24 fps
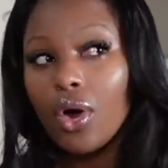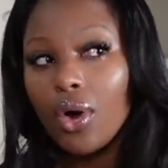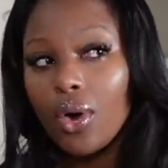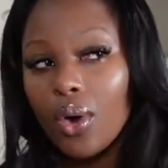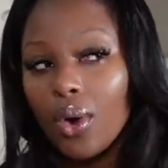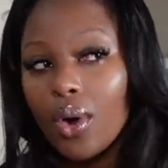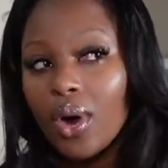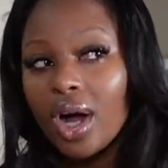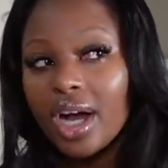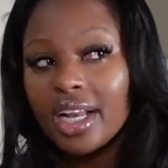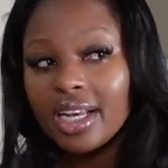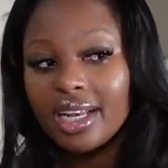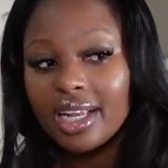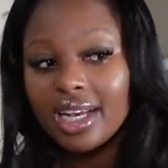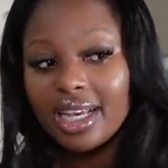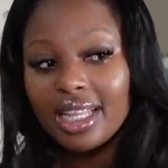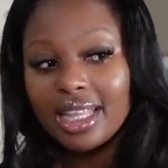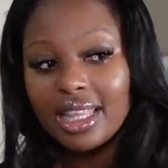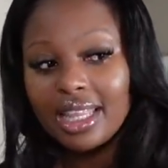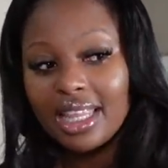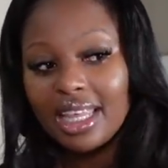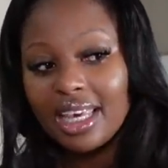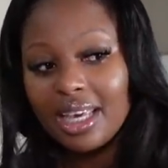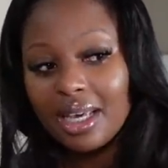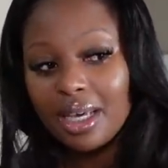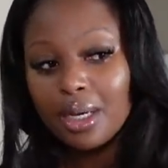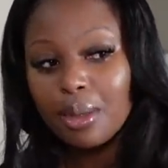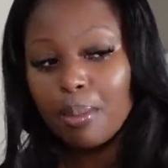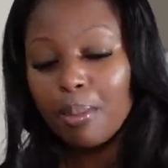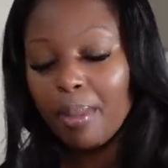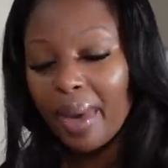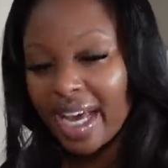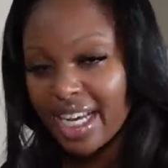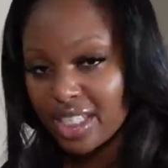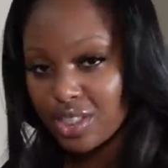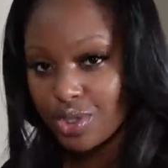on the
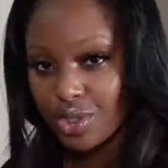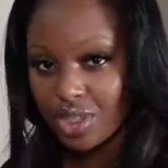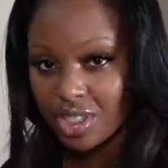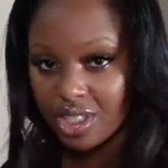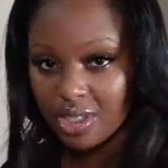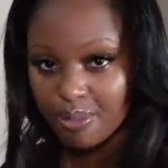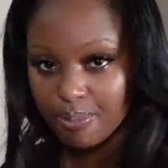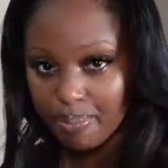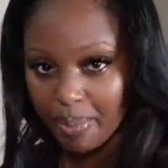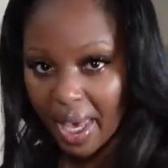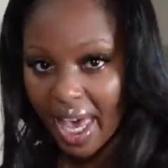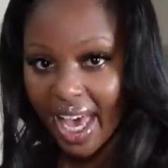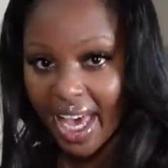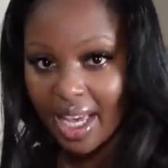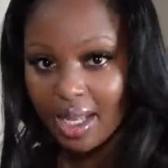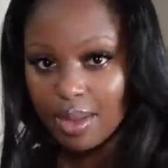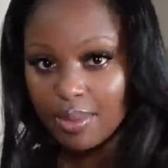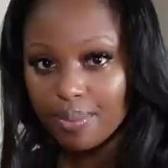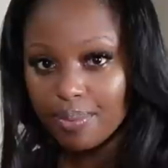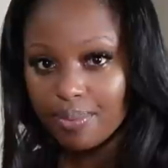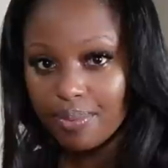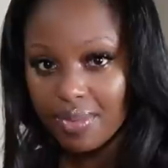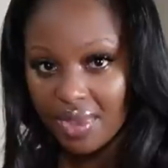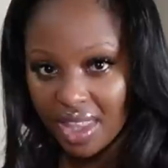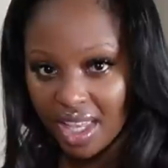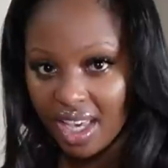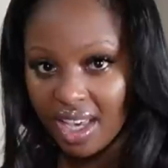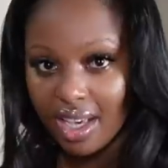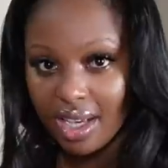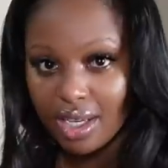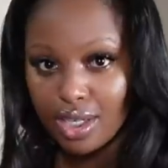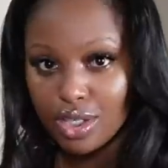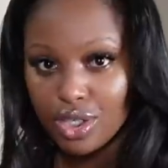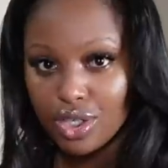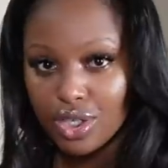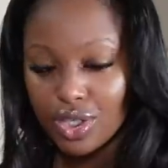mattress pad
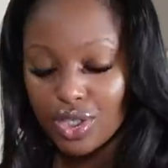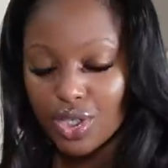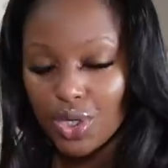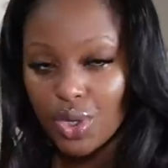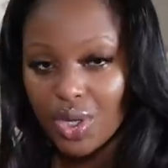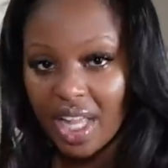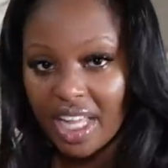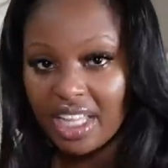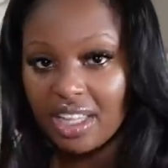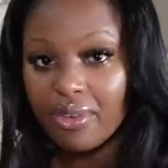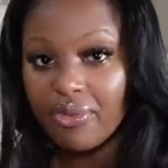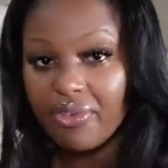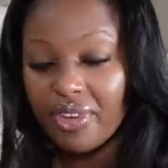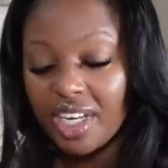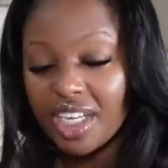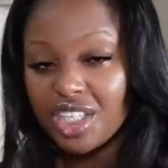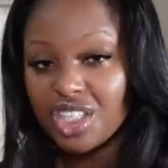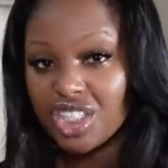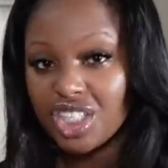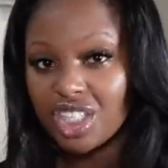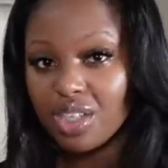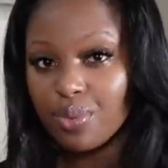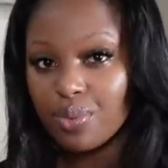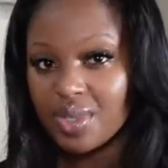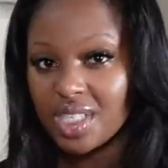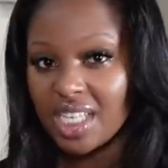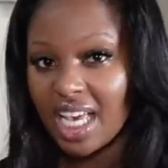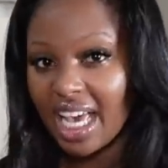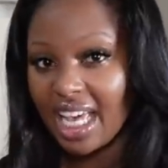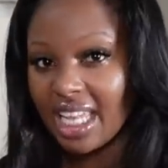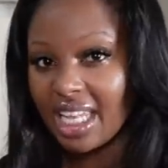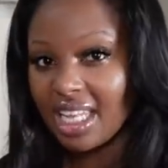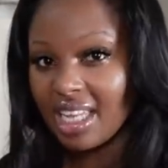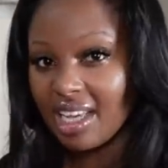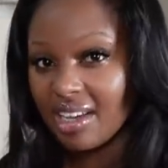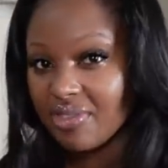thing. So like the fitted sheet was
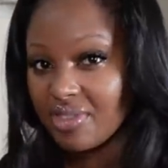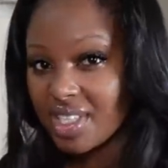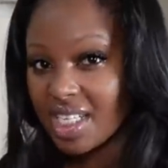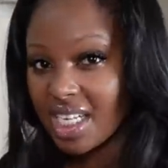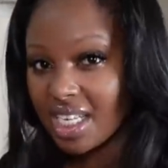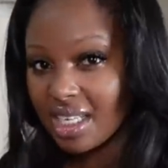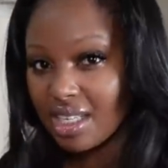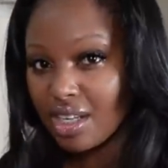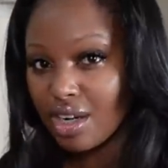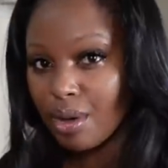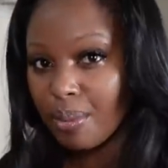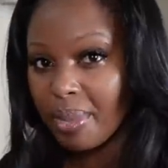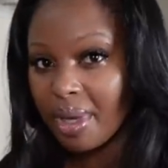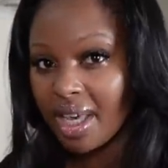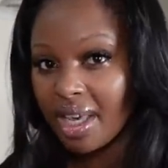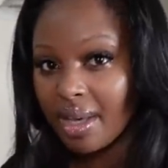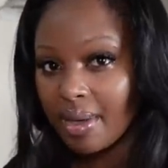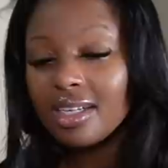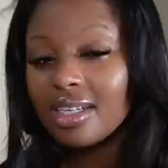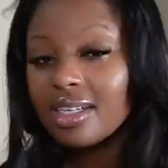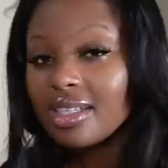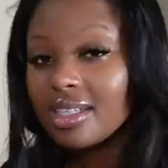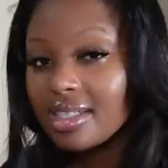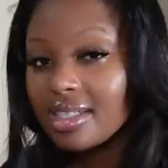like lifted a little bit.